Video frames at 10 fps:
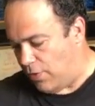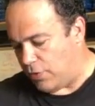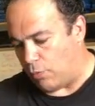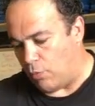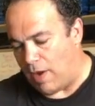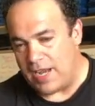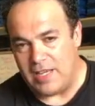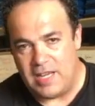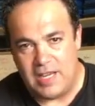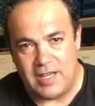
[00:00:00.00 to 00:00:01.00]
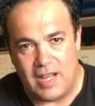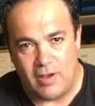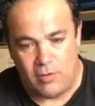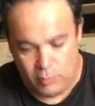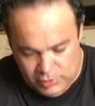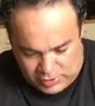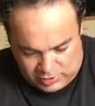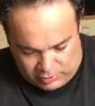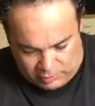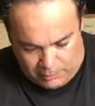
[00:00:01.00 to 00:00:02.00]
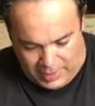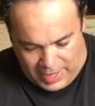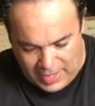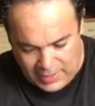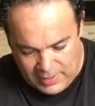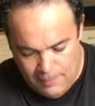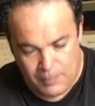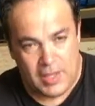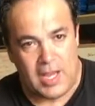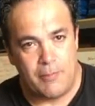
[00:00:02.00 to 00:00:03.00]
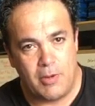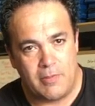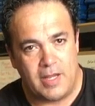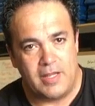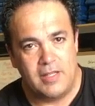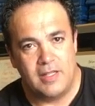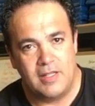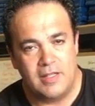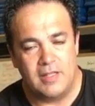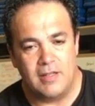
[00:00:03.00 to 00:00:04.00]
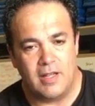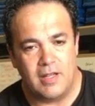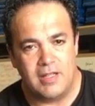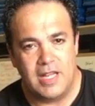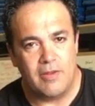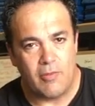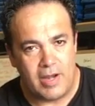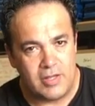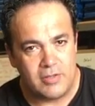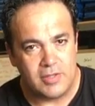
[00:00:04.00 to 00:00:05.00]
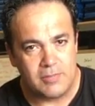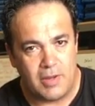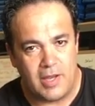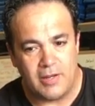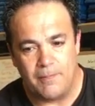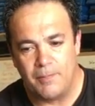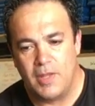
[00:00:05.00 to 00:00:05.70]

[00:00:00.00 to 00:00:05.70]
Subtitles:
The right knee now will circle back and put my knee right into his bottom.